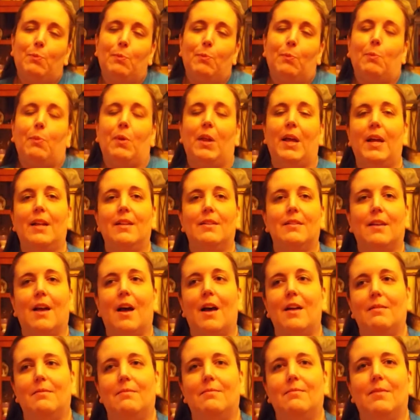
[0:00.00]
plan
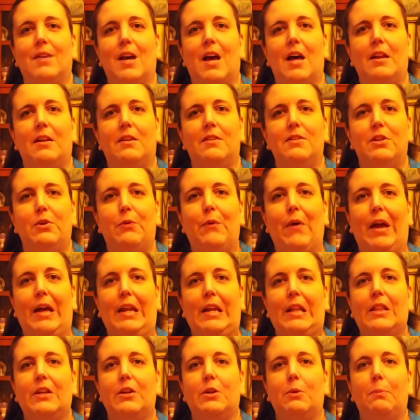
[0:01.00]
got kind of derailed
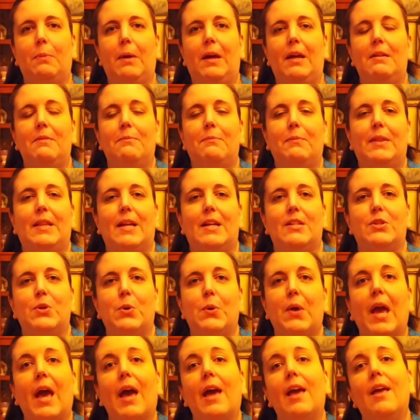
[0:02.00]
a little bit, but that's
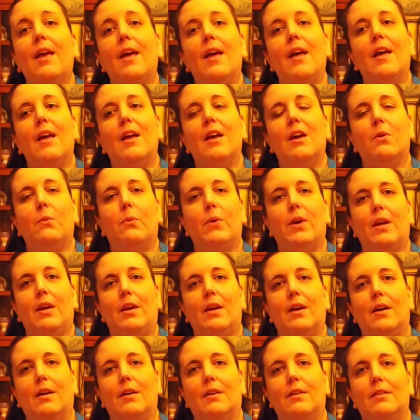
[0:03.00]
okay. We
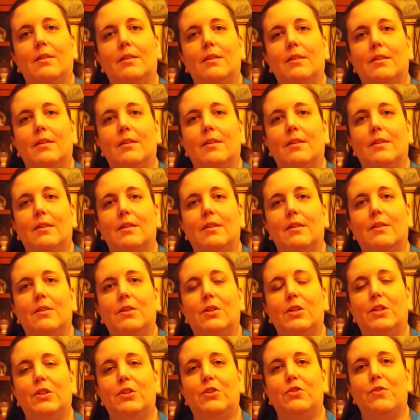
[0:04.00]

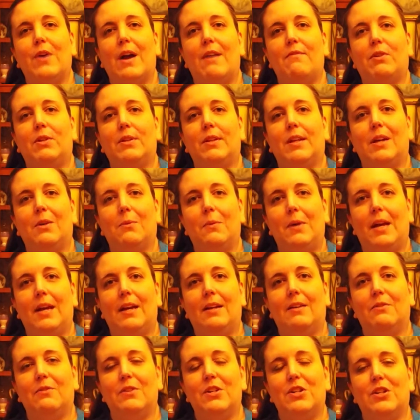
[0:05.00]
couldn't travel like we had
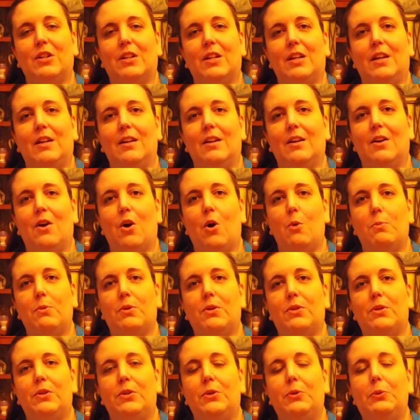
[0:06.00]
originally hoped
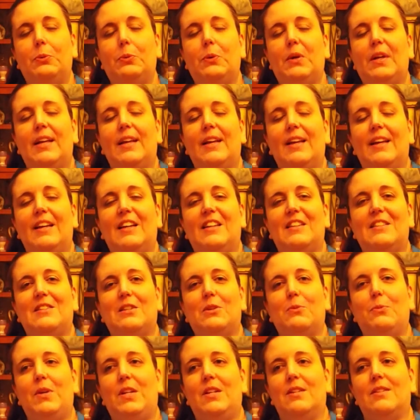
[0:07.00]
to. So
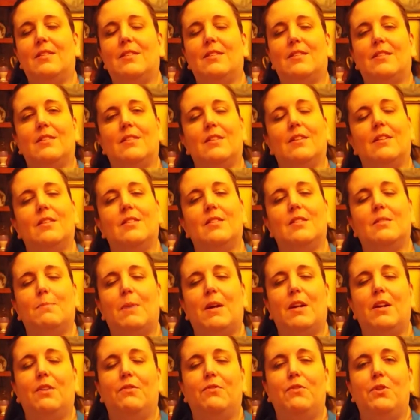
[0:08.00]
we just spent
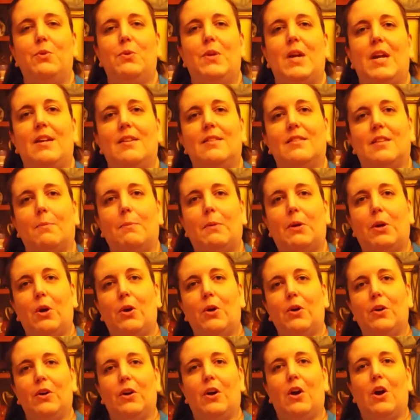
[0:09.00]
a few days up at
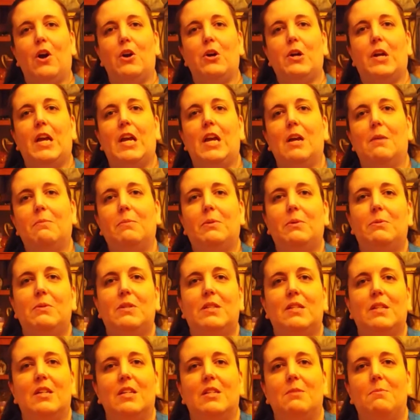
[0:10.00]
our camp. It was
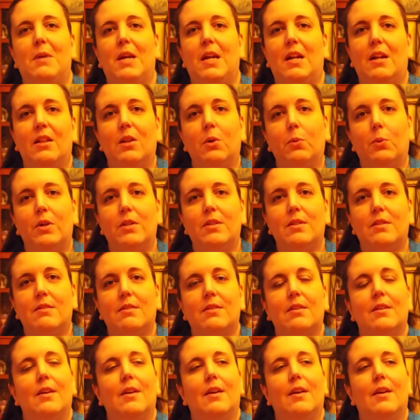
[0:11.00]
nice being in the woods.